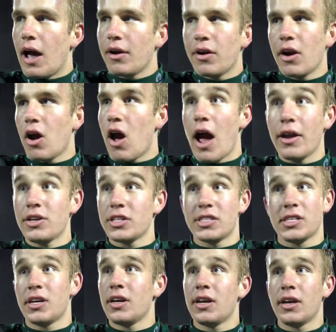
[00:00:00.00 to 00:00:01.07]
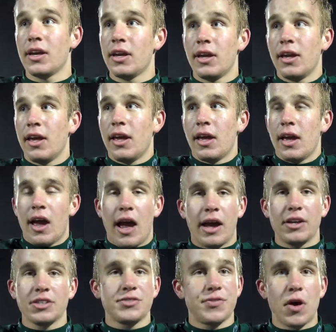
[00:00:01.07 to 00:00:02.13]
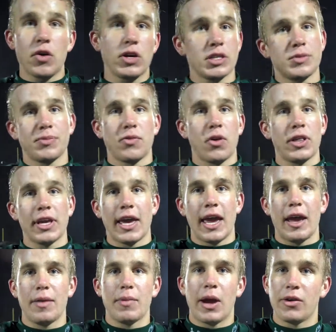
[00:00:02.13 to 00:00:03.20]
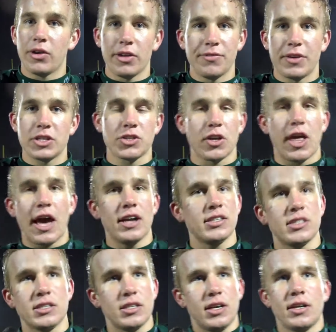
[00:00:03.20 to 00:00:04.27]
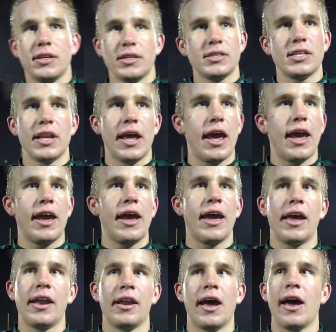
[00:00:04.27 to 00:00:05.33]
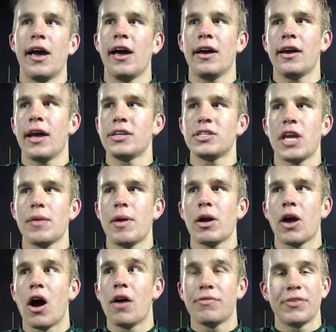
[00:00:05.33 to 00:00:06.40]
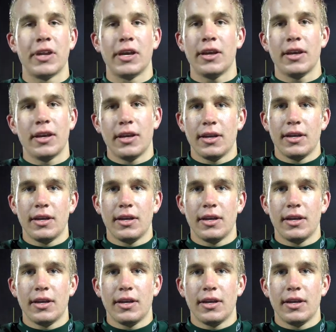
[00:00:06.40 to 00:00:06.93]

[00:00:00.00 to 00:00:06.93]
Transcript: I don't know. I just I just focused before the game. I really visualized today, and uh, I just came out confident.